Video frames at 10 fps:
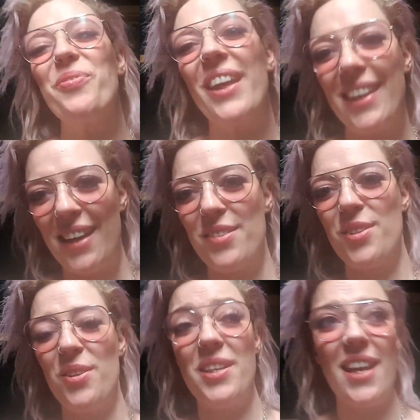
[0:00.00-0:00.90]
Yeah,
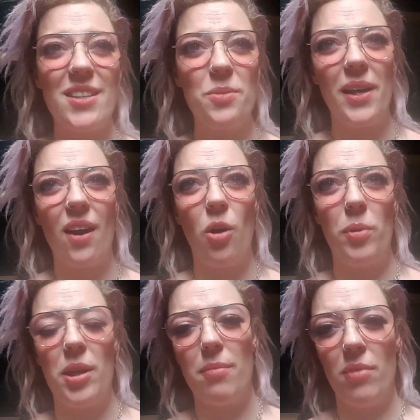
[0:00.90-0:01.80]
so next week I'll
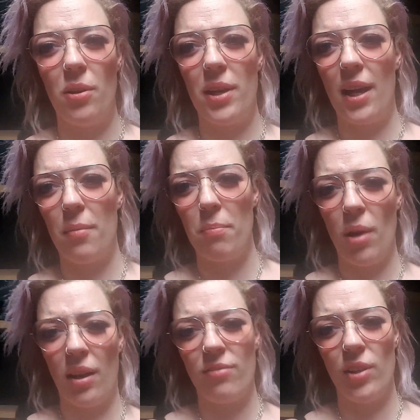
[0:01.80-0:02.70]
be loading up
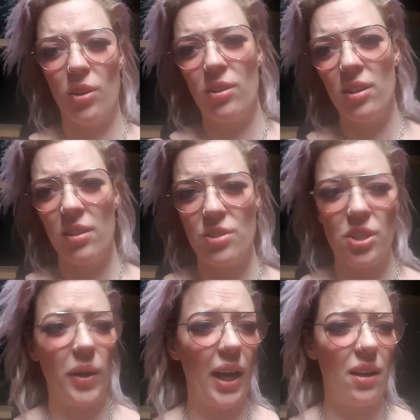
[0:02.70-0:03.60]
my vlog,
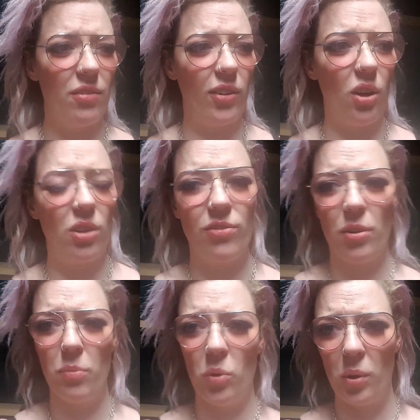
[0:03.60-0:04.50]
adjudicator vlog
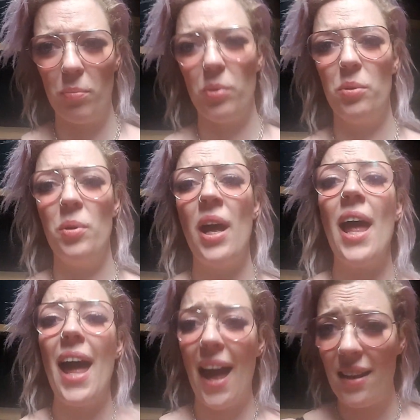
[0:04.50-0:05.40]
from Warrnambool
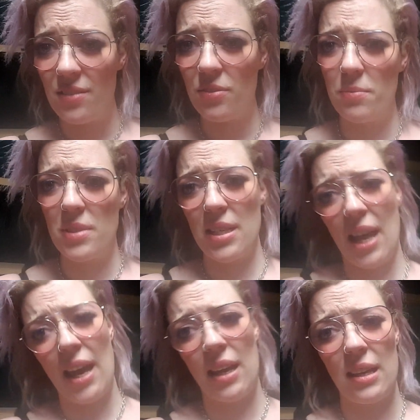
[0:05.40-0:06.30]
and from
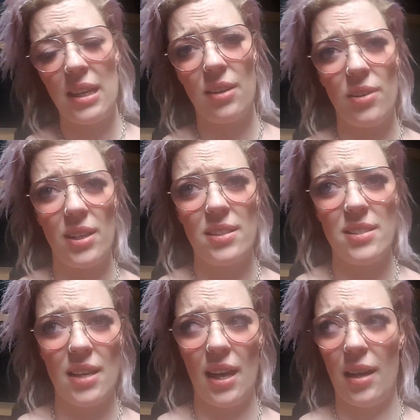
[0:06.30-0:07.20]
today here at